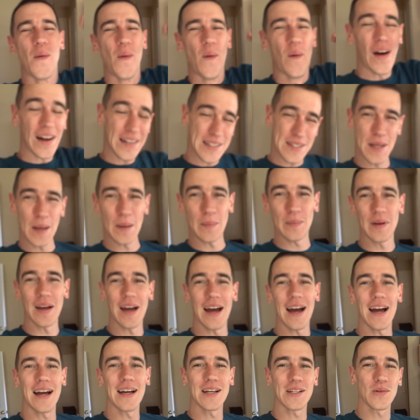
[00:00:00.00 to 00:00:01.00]
What's up,
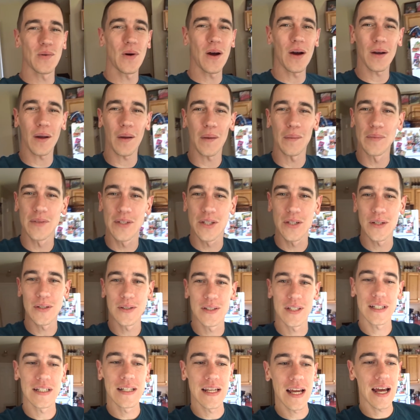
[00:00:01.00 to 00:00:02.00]
guys? Welcome to
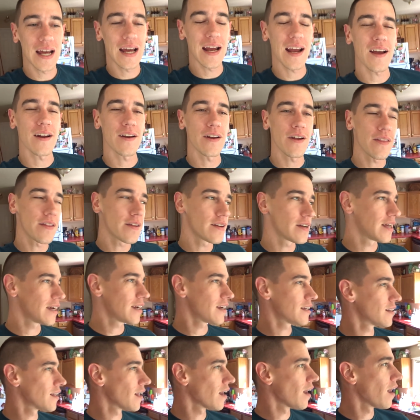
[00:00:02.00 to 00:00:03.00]
today, another
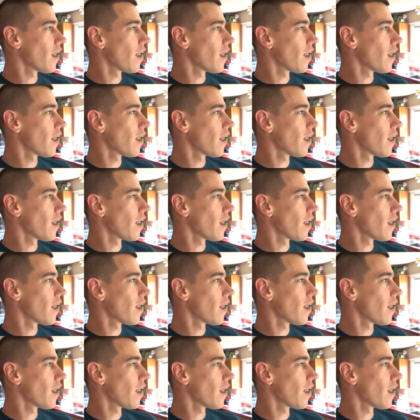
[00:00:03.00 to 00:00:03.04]
day in the